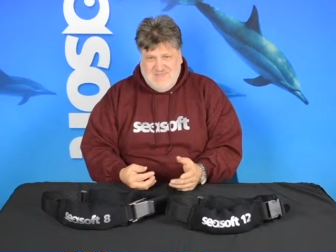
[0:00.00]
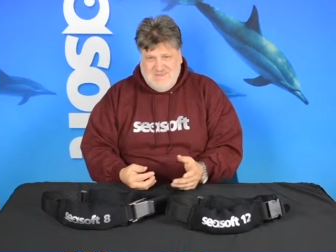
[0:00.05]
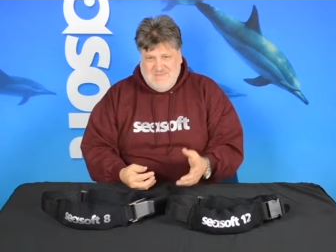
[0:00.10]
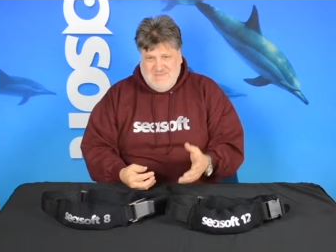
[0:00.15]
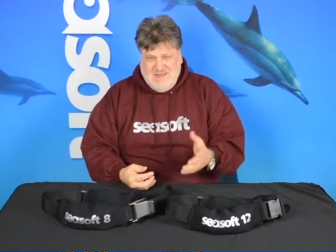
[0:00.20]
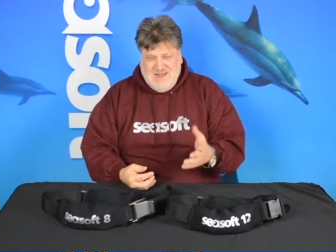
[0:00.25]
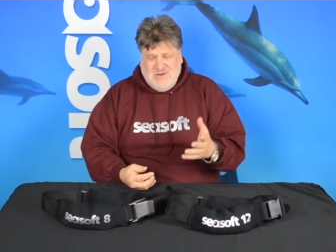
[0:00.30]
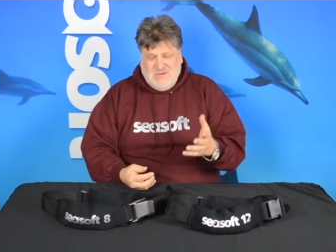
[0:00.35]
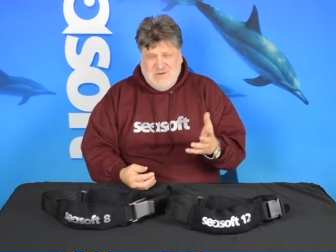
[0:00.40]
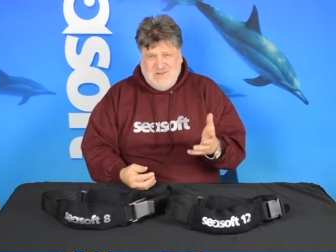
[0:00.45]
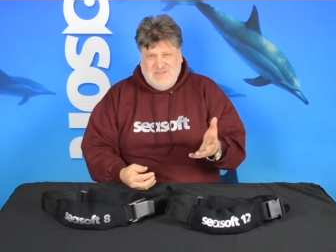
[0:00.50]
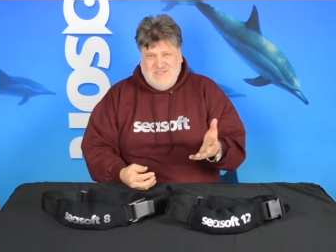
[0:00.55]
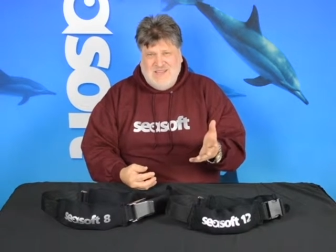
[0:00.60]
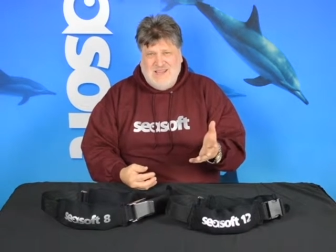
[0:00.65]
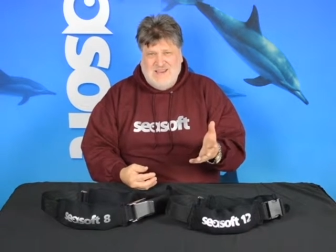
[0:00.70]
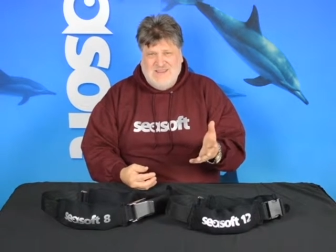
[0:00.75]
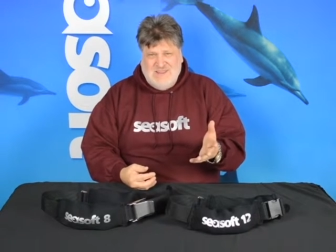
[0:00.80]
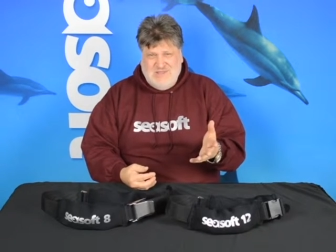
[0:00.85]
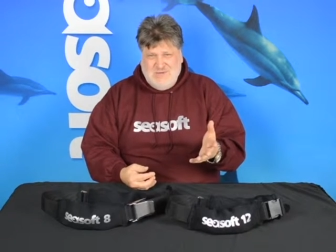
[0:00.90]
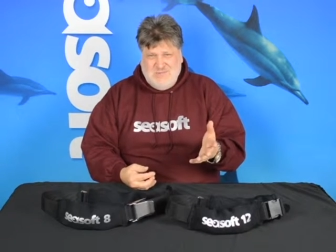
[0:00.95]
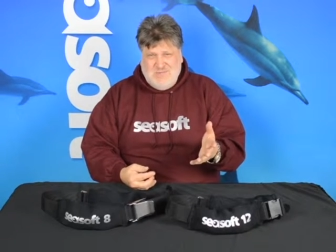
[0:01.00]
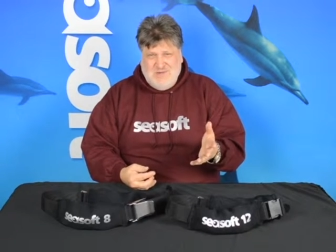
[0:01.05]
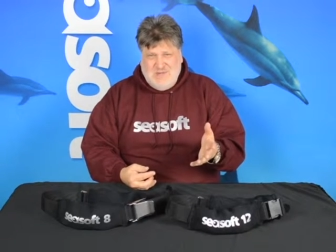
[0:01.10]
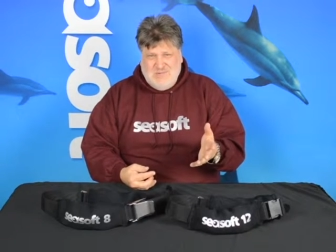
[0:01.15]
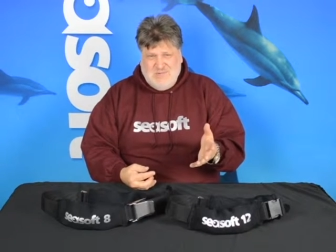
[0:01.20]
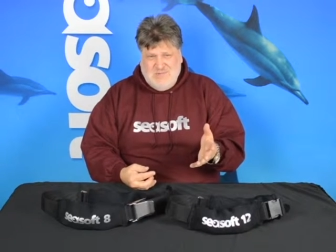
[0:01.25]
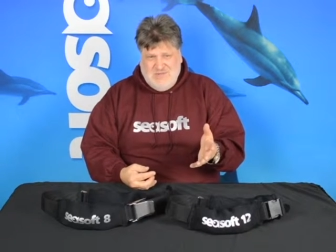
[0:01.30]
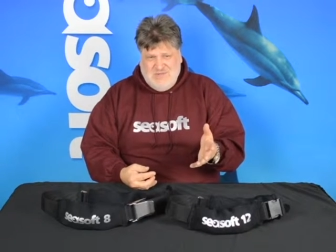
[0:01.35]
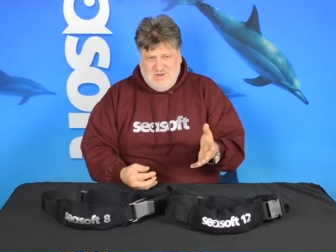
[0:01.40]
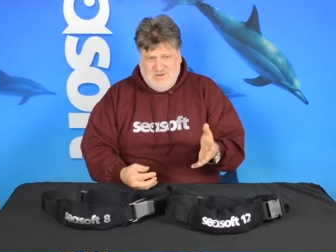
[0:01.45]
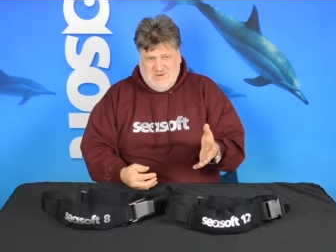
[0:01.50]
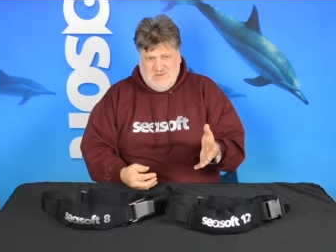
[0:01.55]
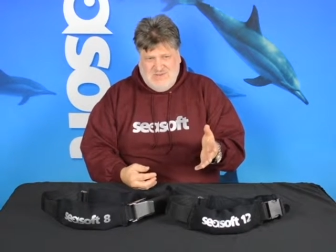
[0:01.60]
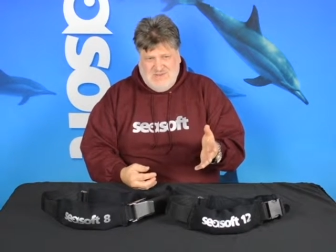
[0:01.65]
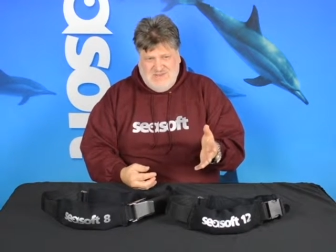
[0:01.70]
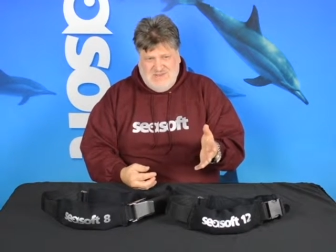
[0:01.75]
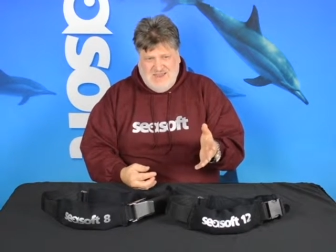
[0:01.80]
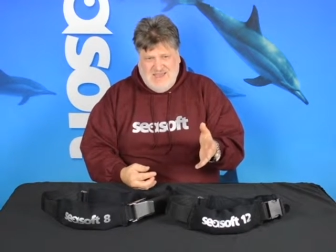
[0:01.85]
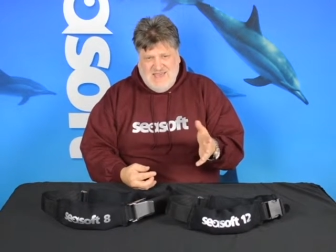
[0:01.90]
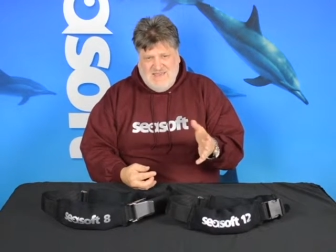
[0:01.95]
But I want to talk to you people that are
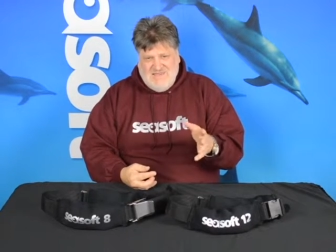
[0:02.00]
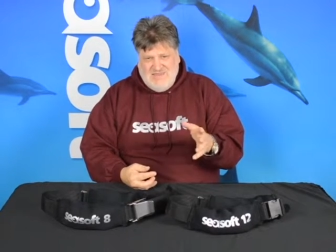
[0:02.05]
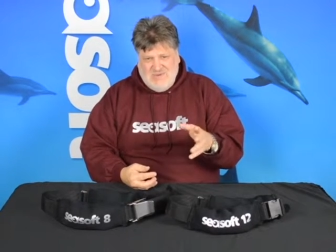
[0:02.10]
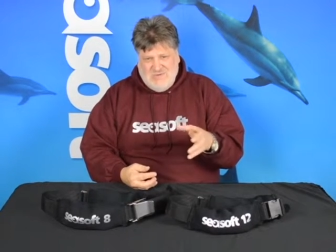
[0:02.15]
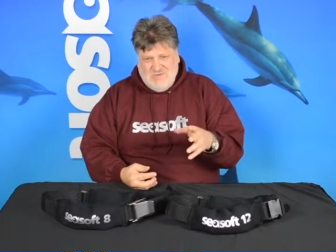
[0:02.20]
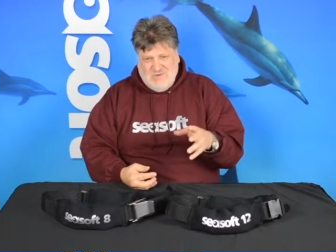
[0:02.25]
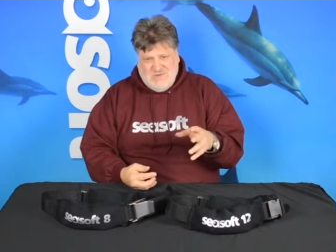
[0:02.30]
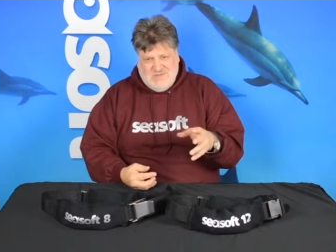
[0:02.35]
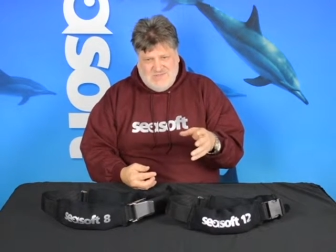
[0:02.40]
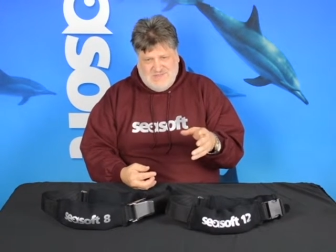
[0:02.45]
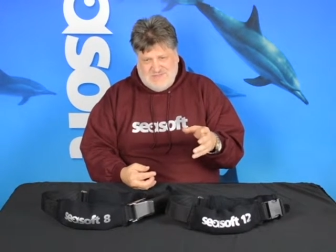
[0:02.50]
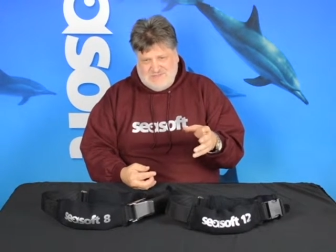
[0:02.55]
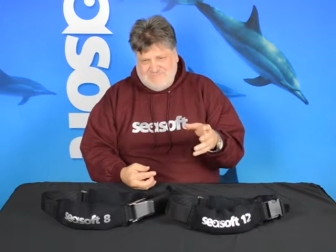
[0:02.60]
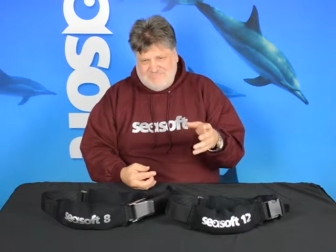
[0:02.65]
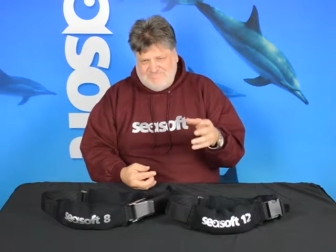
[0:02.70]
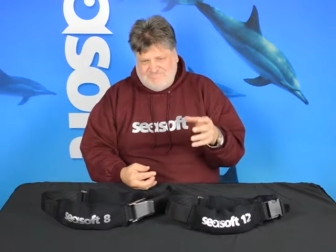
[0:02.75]
diving with